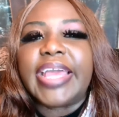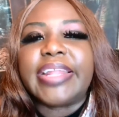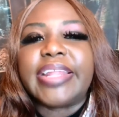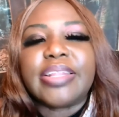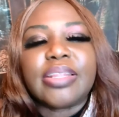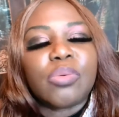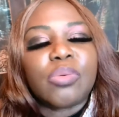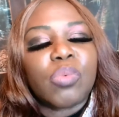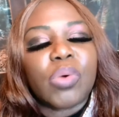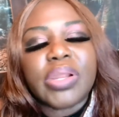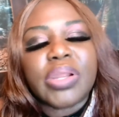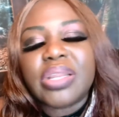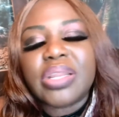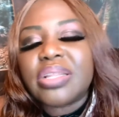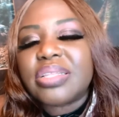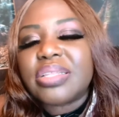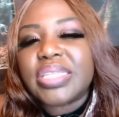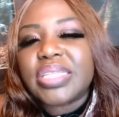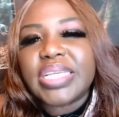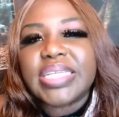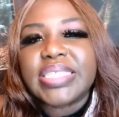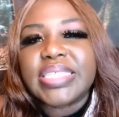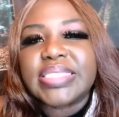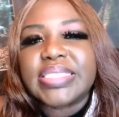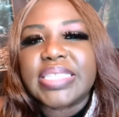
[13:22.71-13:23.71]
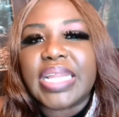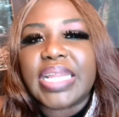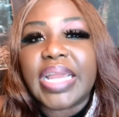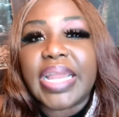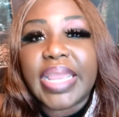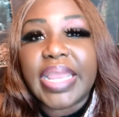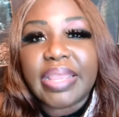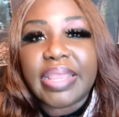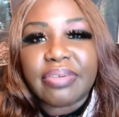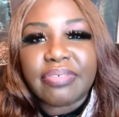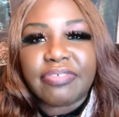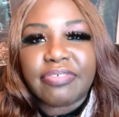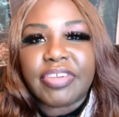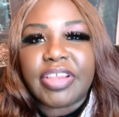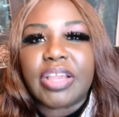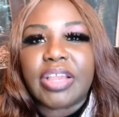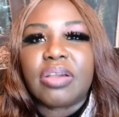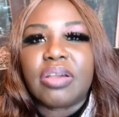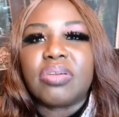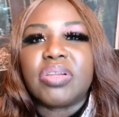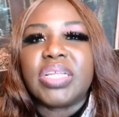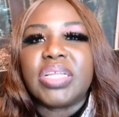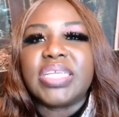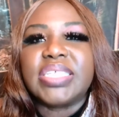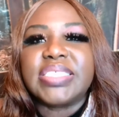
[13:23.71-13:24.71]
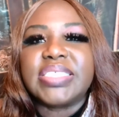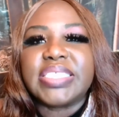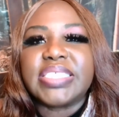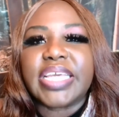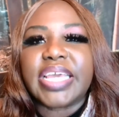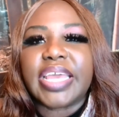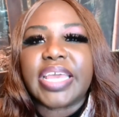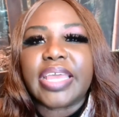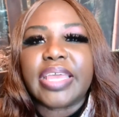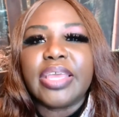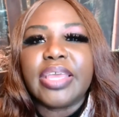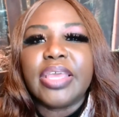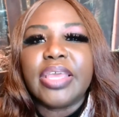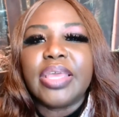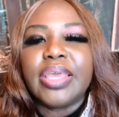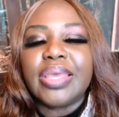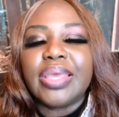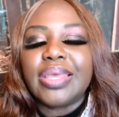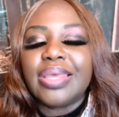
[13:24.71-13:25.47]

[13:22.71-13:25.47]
And one of the things that I have found is that,